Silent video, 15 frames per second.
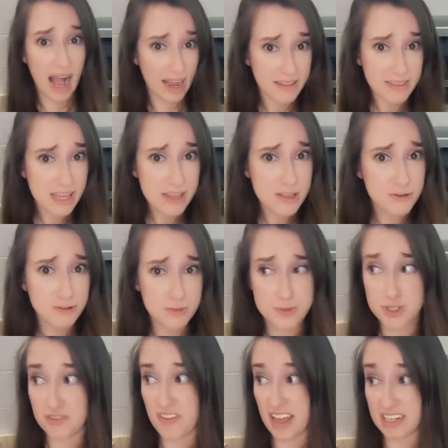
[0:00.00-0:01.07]
I think the
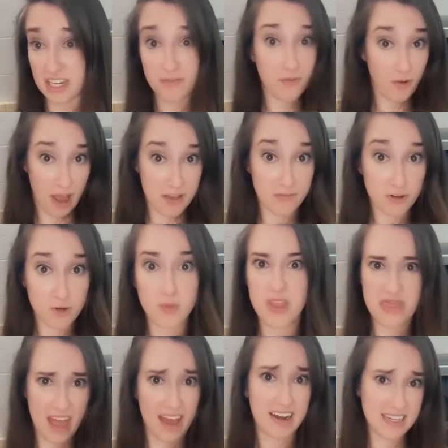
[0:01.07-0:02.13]
trip should have ended forever
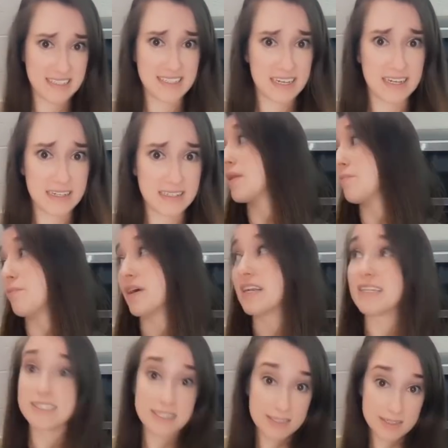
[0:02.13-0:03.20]
with that incident,
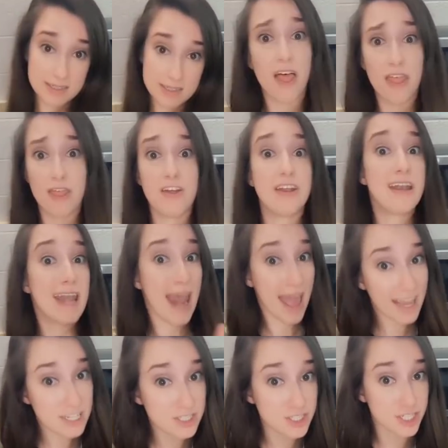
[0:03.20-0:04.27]
but it didn't. The
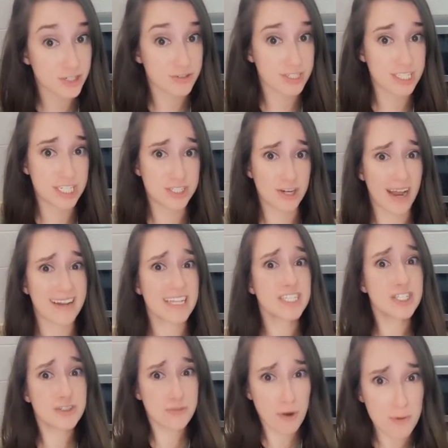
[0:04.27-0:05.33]
next year, a teacher had a
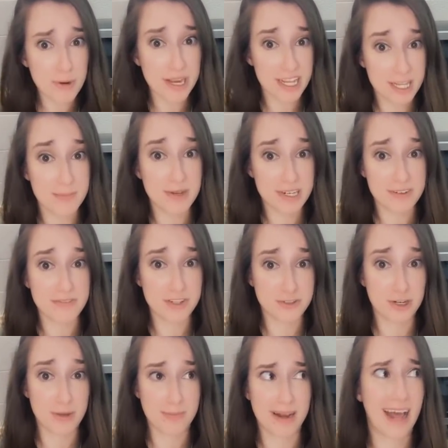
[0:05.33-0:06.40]
stroke in the middle of the
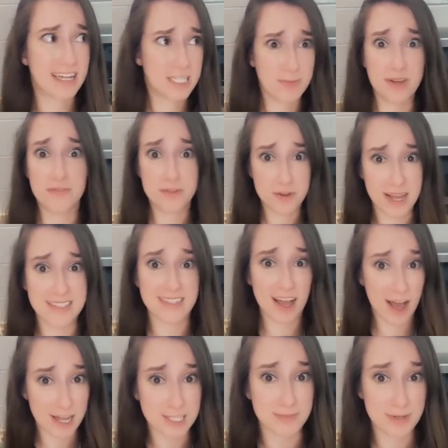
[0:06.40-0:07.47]
trip and had to spend a few days in
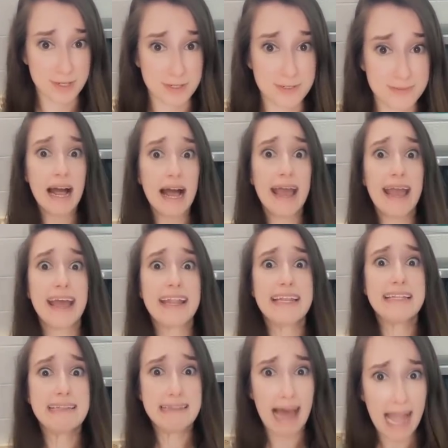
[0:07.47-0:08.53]
the hospital.
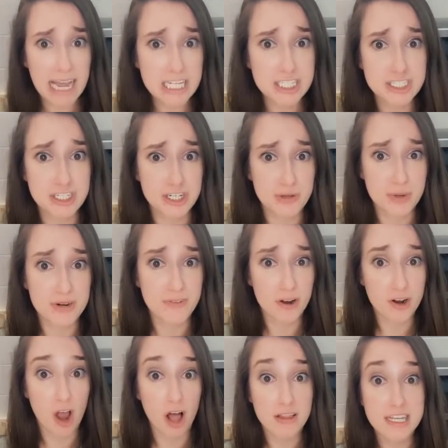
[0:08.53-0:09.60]
And last year, one of
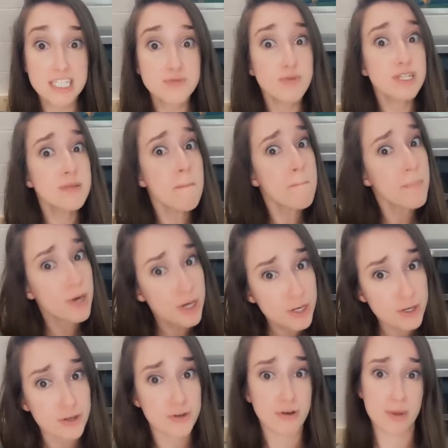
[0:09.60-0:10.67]
our colleagues was
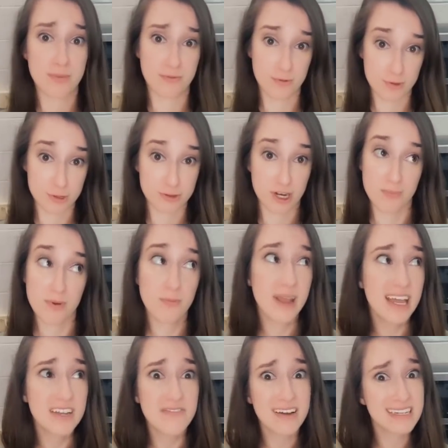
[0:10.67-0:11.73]
murdered right before the trip, and
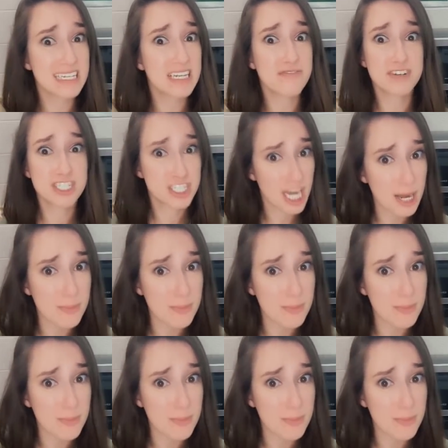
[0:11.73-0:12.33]
we had to find a different